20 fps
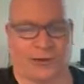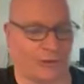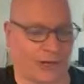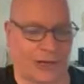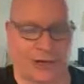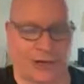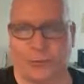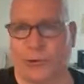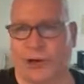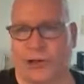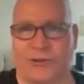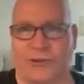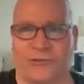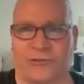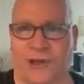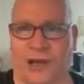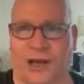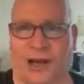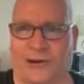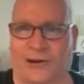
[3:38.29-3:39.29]
I don't care what
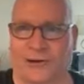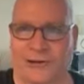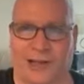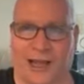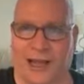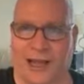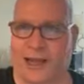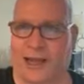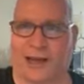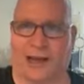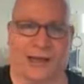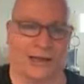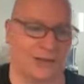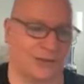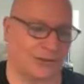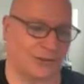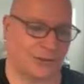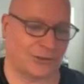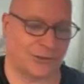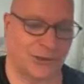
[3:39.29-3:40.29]
you've got or
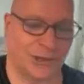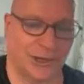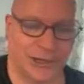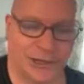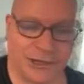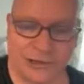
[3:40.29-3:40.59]
chaos or